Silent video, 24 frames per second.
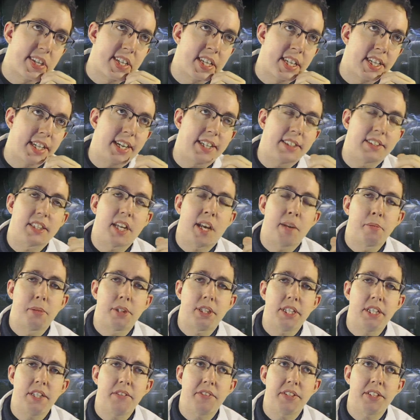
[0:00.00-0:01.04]
Yes, I
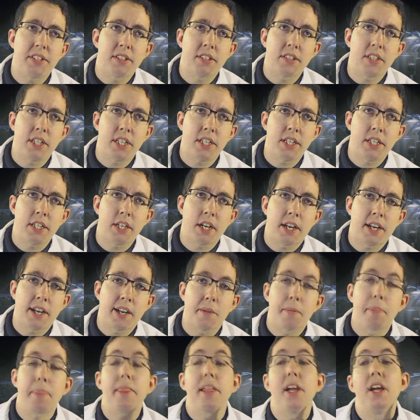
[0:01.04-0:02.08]
believe it's the
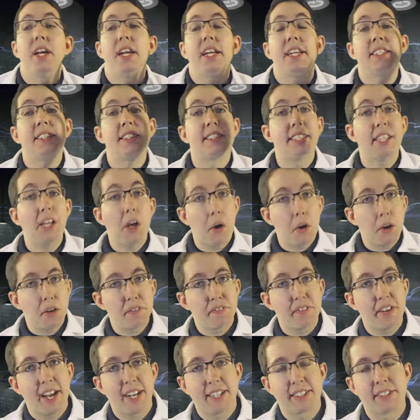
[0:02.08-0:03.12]

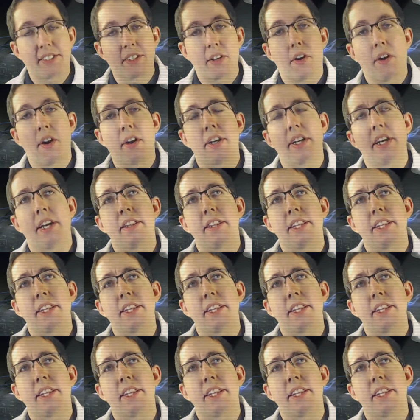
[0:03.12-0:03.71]
artifact card.